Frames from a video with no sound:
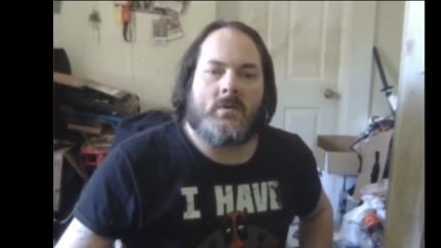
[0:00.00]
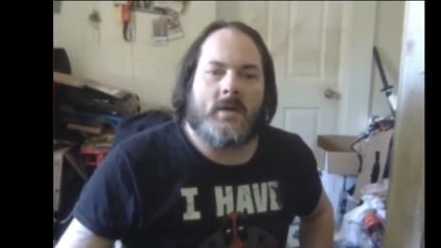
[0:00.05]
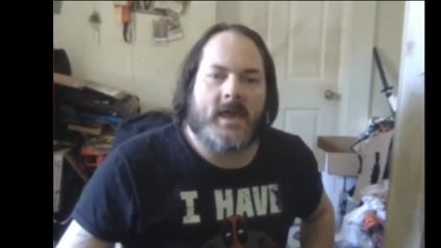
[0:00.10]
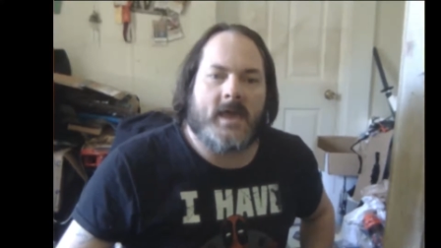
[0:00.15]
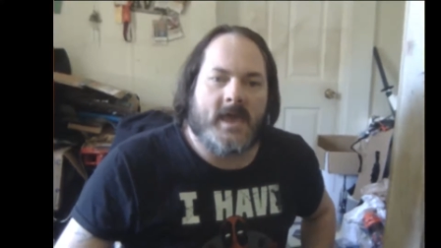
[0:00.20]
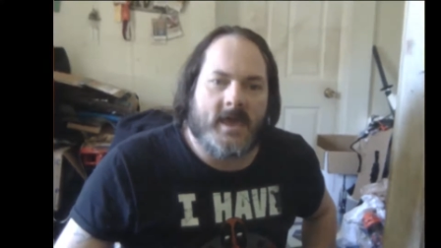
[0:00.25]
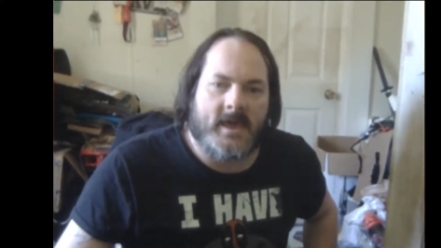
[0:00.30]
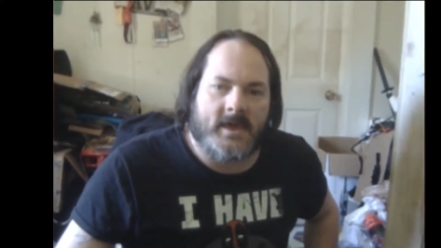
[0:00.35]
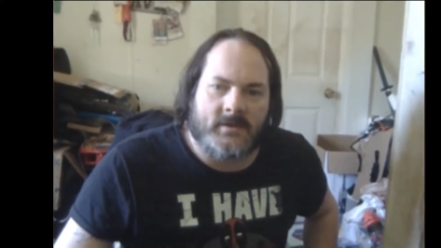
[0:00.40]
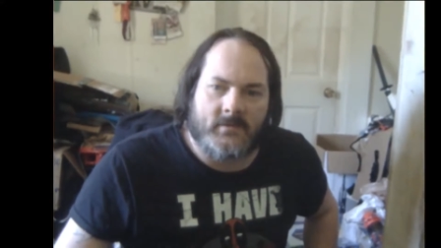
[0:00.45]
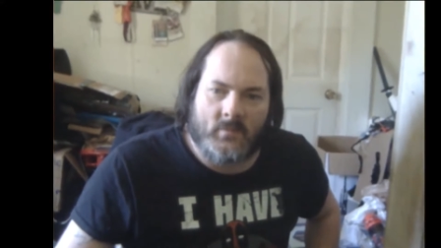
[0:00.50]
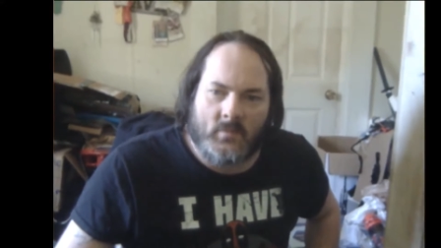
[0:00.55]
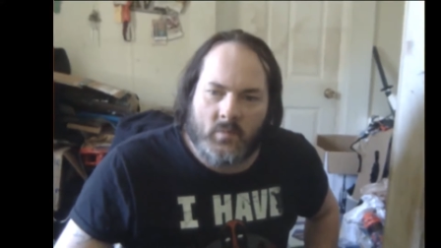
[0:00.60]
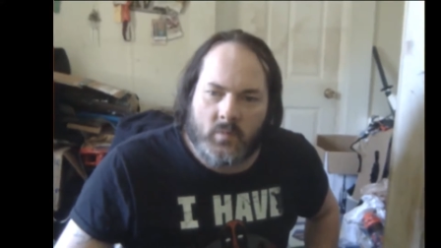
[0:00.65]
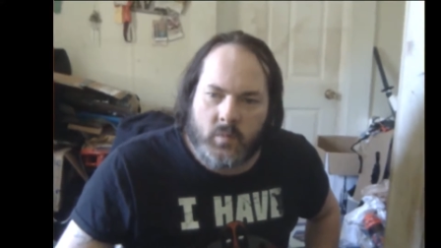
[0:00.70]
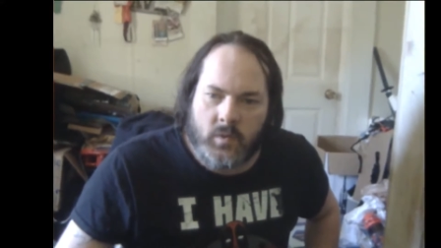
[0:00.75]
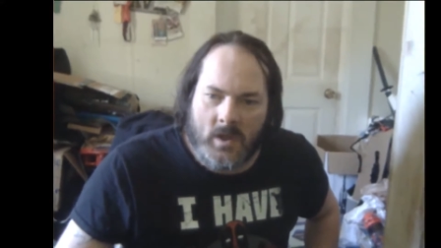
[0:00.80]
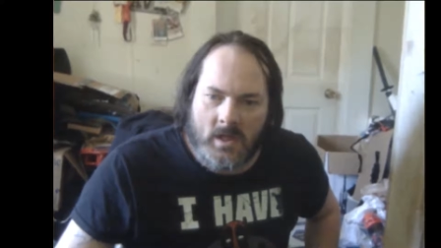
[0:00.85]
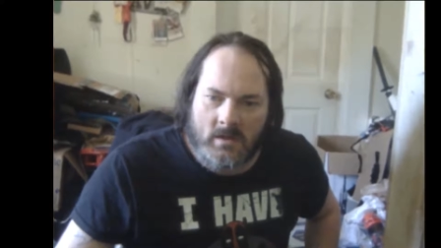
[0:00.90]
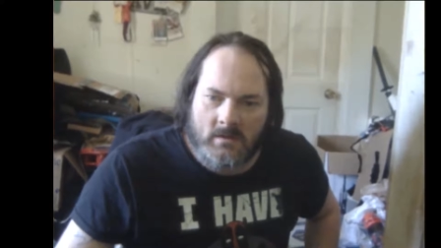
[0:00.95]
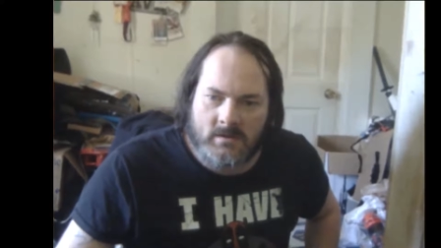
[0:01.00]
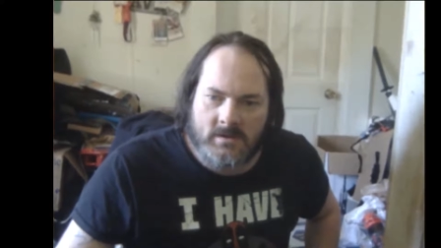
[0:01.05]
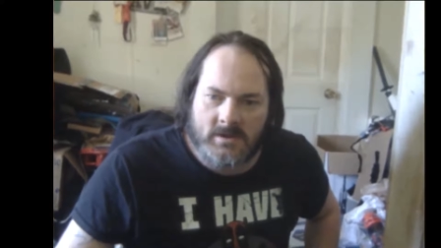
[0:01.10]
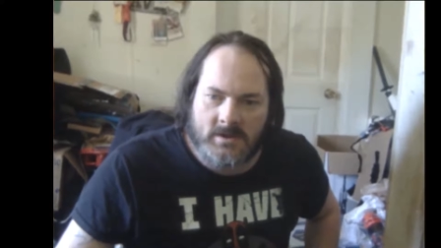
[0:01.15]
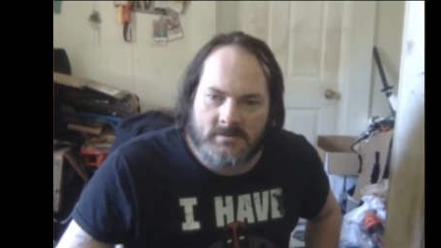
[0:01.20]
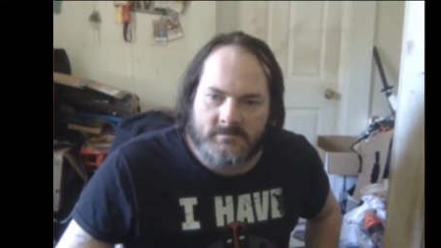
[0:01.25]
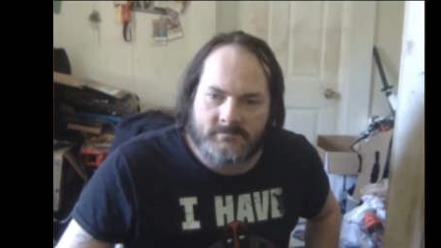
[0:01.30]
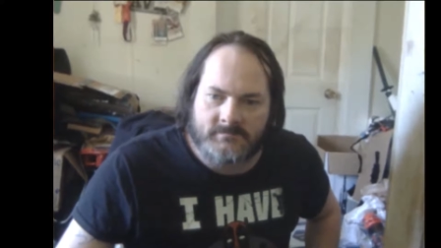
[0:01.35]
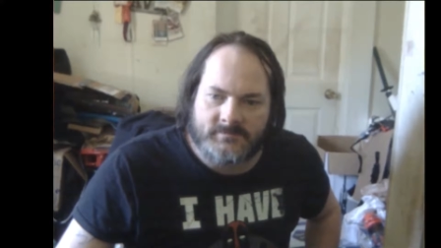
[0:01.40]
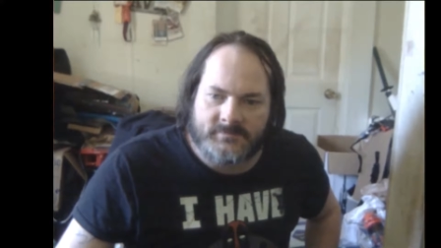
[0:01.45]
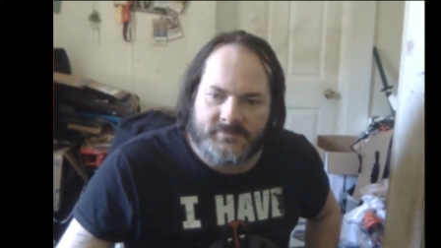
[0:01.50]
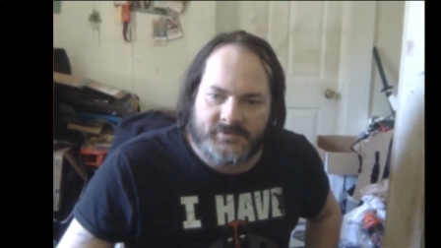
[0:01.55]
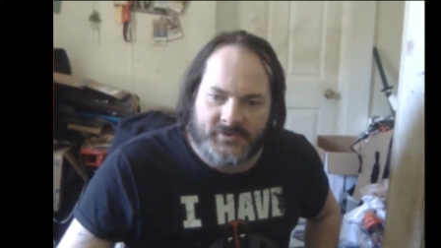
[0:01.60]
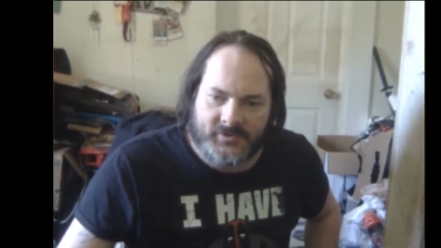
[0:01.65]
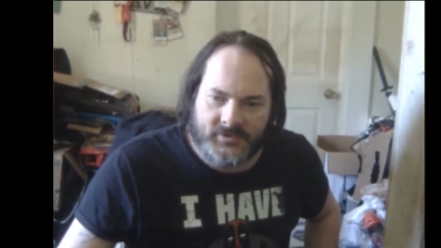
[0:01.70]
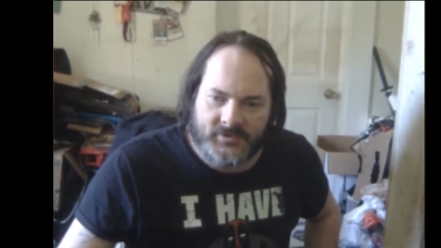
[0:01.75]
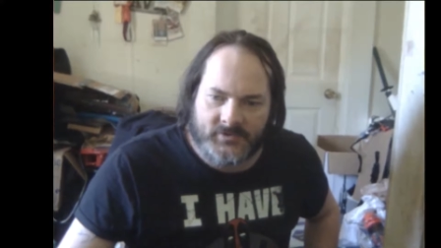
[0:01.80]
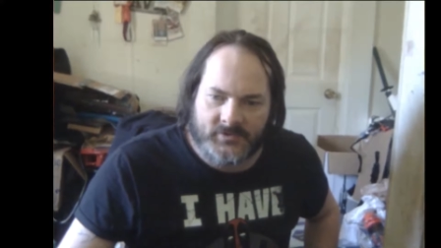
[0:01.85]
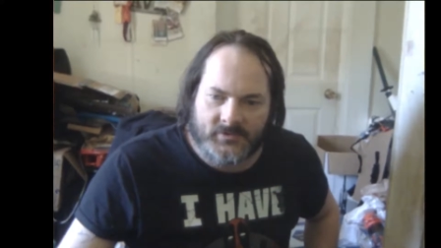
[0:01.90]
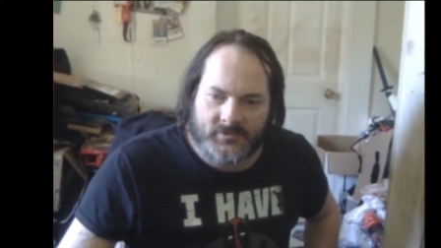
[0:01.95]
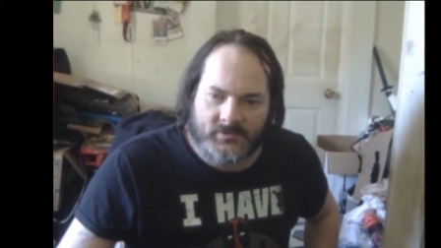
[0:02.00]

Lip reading: and welcome to